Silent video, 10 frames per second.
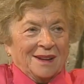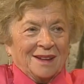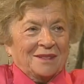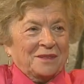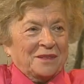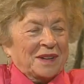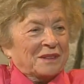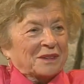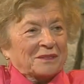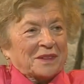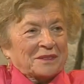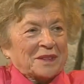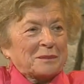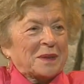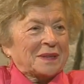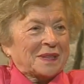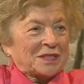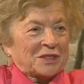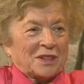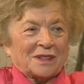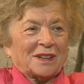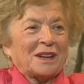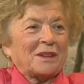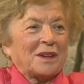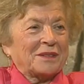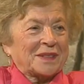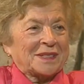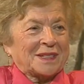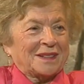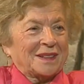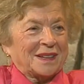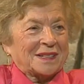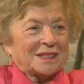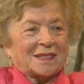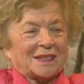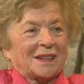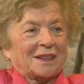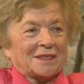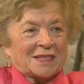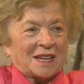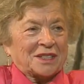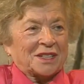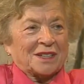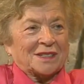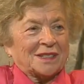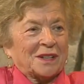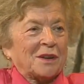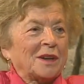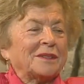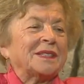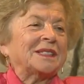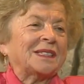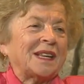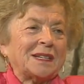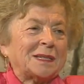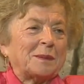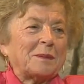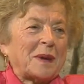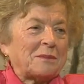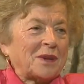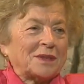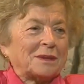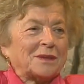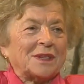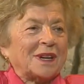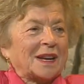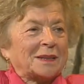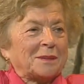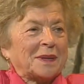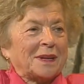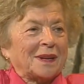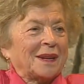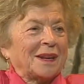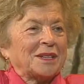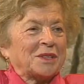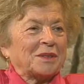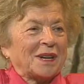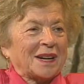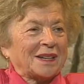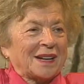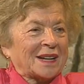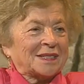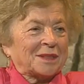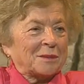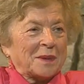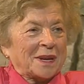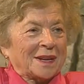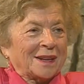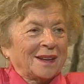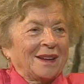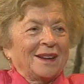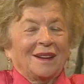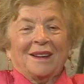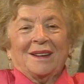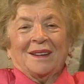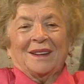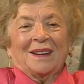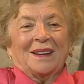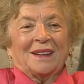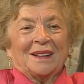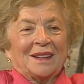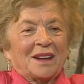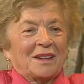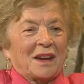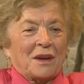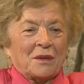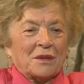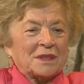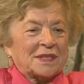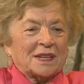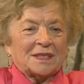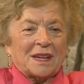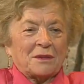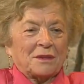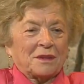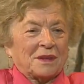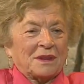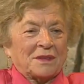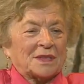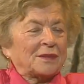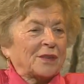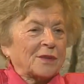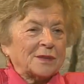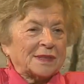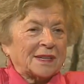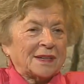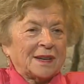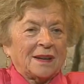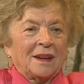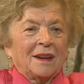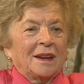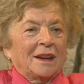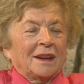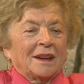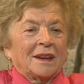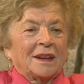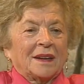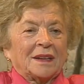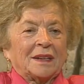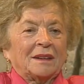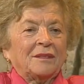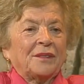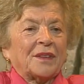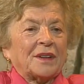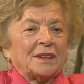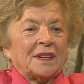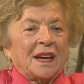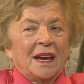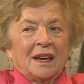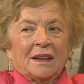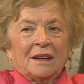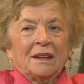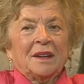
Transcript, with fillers: And we, when we meet each other, he always, he's in Los Angeles, he always tells me my mother wouldn't let me, he should lay next to me. And how he says how he was frozen. And from there,